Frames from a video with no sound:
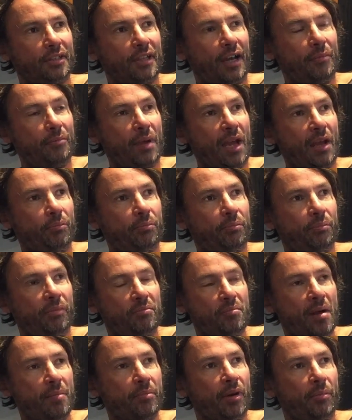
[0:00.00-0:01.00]
I
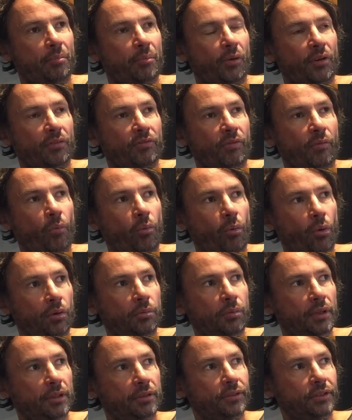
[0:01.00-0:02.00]
remember I bought it from
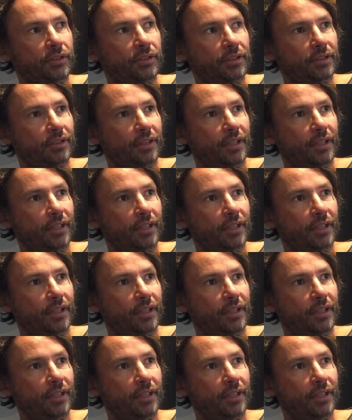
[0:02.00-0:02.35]
Woolworths,